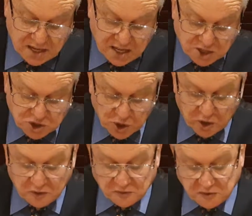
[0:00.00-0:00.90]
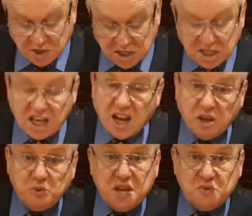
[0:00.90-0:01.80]
it's sort of
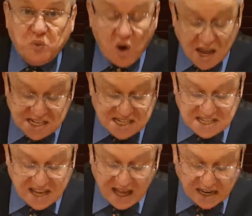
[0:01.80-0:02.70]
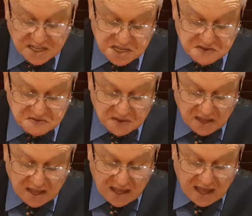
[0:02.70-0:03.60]
yellowy, whitey coloured,
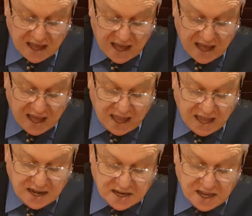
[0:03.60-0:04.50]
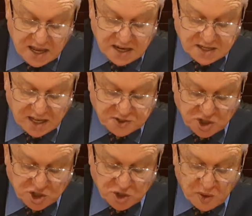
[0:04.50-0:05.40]
and it
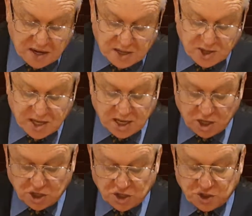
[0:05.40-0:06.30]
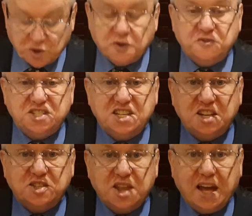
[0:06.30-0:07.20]
doesn't do anything, it just sort of
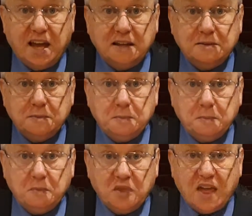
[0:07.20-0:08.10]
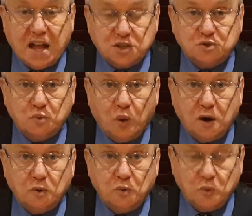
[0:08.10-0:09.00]
sits there. That's
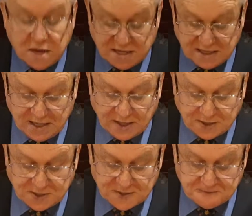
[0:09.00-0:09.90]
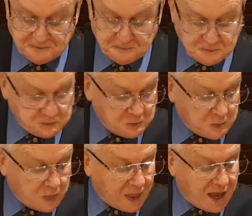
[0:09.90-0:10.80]
what wheat is.
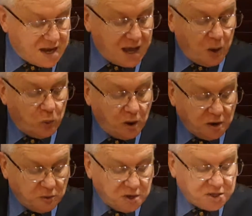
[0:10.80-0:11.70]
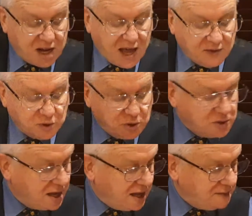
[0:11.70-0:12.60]
Now, what I want you to have a
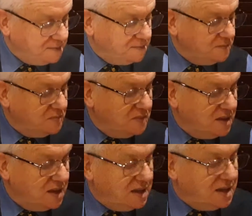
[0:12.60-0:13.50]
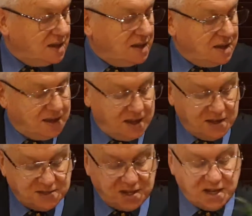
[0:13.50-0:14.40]
look at
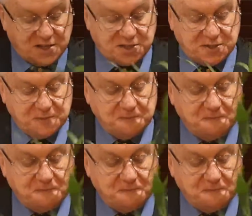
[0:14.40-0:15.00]
is this.